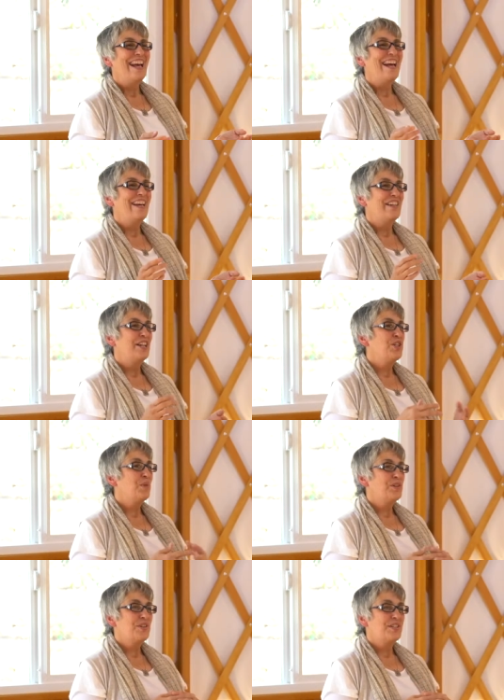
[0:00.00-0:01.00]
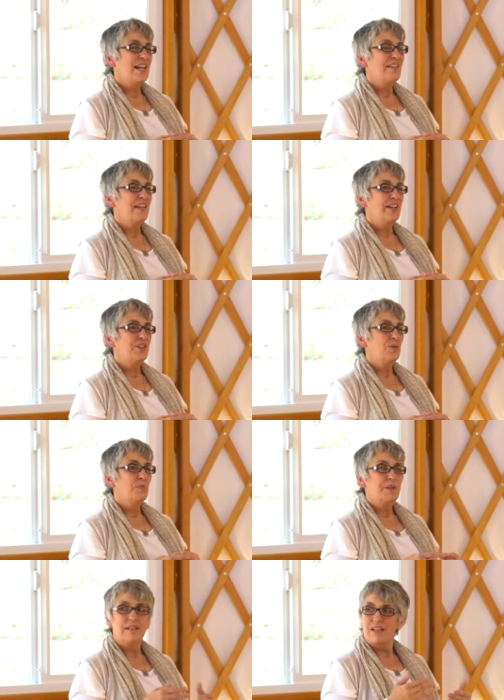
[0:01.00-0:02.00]
And I do understand that you'll
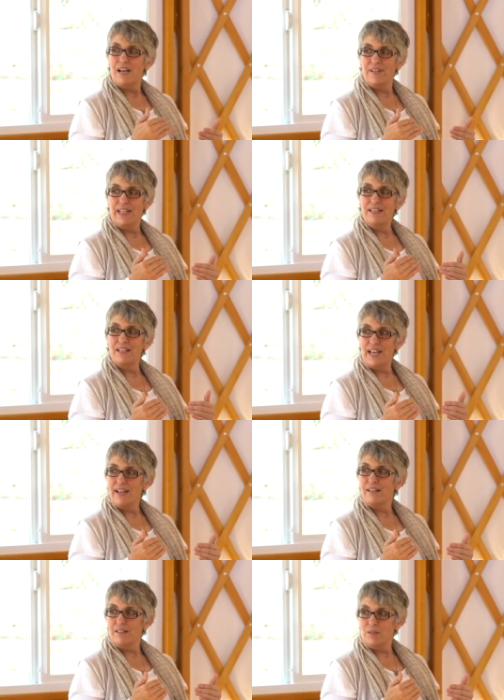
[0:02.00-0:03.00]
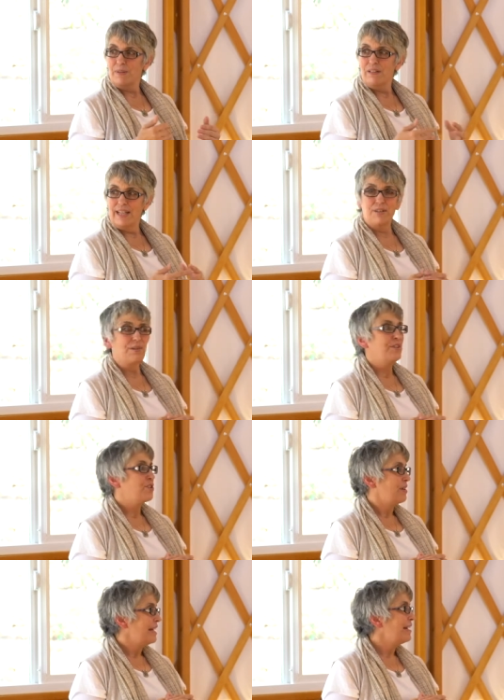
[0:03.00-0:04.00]
be diving into that a little bit later in the
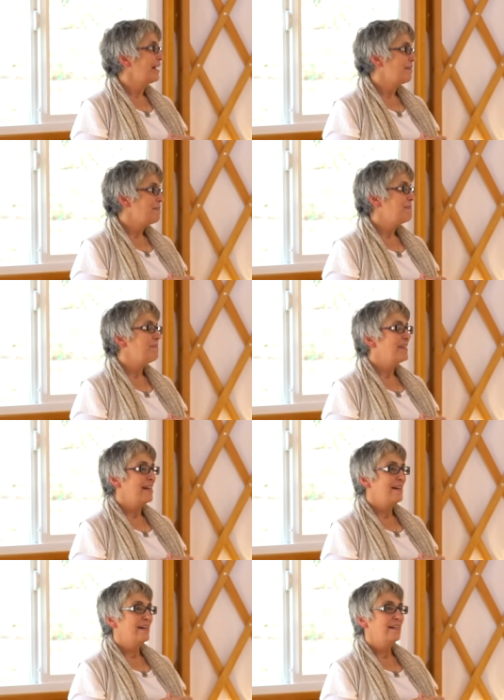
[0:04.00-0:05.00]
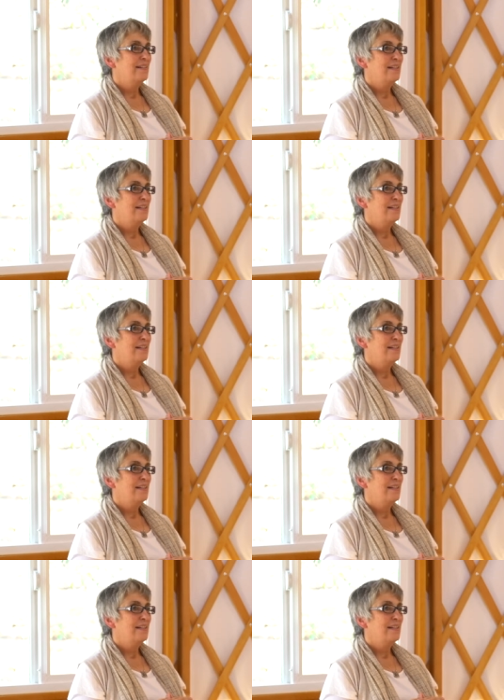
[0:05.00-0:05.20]
training. Yeah.